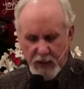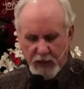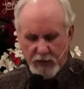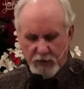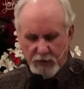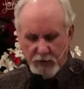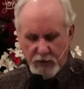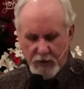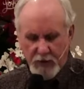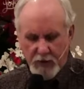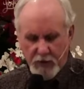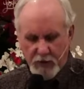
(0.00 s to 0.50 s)

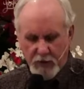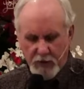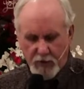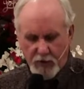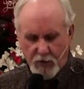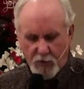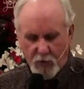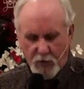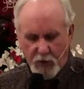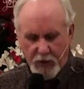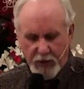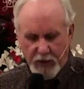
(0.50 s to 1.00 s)
to another
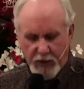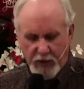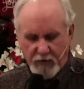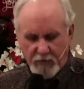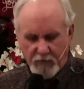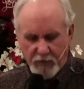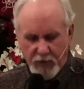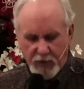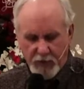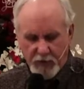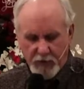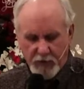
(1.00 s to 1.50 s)
the working
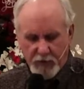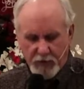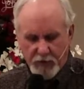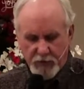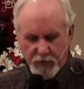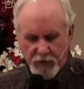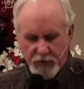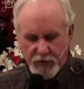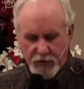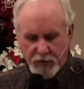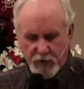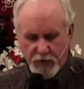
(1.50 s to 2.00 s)
of
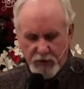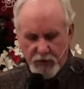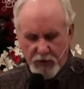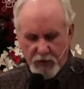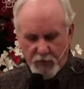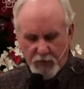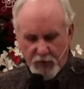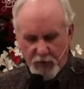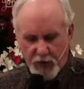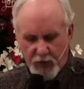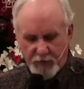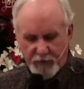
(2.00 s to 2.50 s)
miracles, to
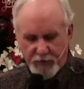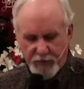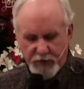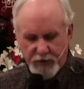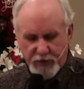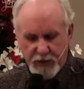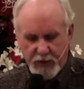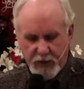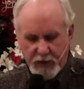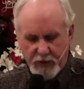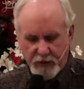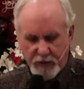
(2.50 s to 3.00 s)
another
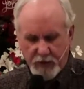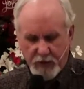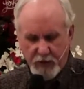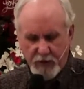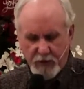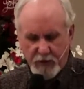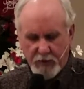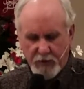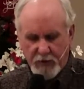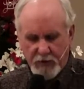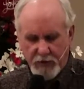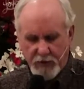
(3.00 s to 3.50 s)
prophecy, to
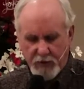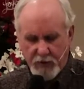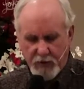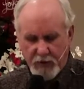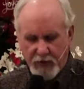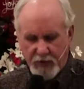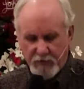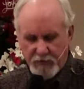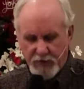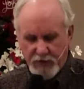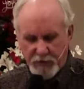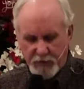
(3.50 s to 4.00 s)
another
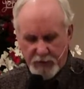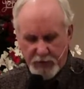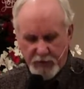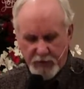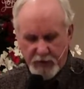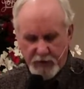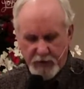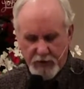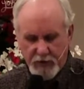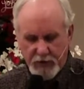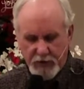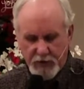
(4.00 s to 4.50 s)
discerning of
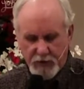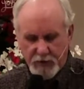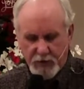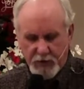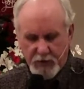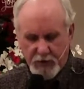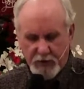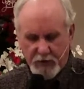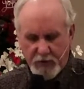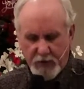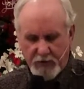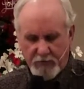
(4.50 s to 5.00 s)
spirits, to
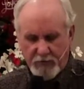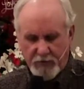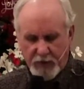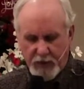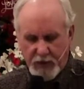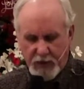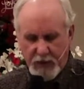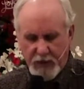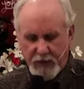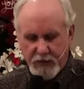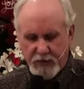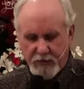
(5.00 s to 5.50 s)
another different
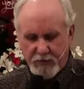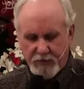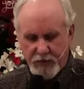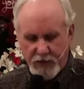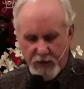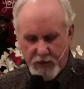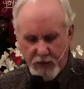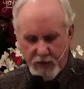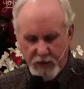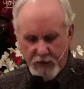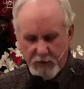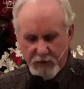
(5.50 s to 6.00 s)
kinds of
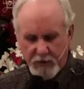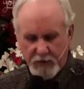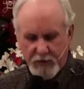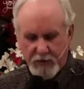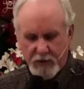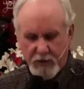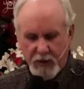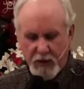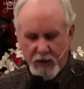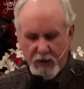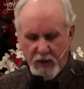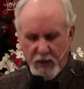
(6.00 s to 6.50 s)

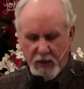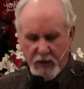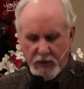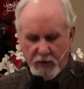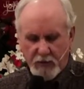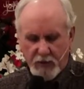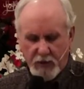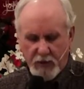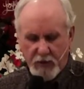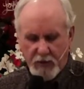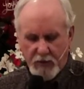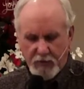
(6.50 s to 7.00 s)
tongues,
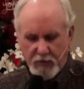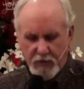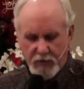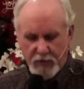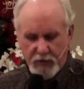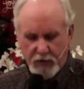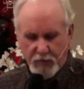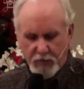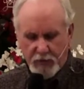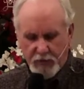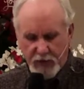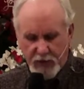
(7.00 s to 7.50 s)
to another
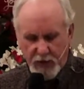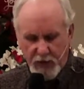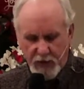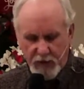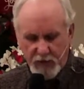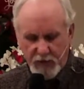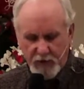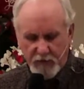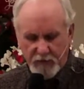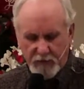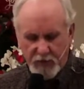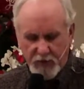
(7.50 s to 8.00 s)

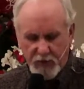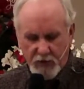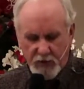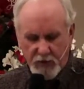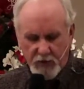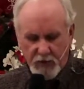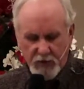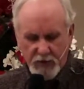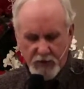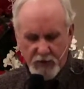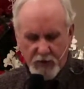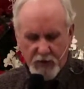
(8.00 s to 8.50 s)
interpretation of
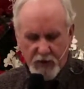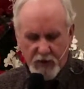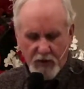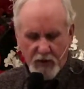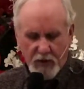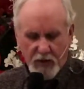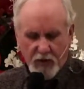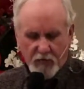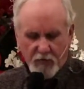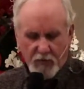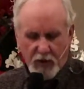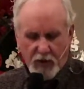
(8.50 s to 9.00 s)
tongues.
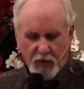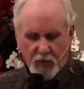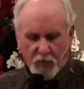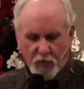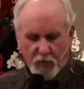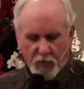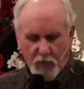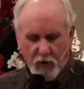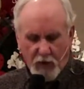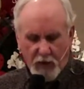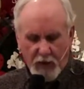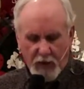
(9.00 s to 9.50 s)
But
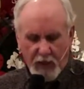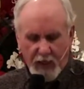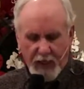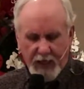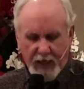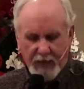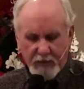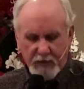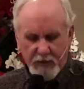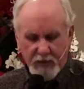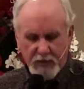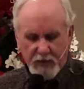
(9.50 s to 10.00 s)
one
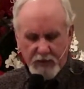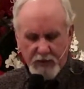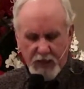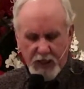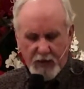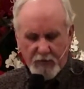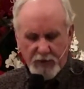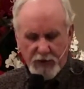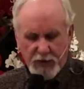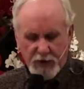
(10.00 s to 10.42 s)
and the same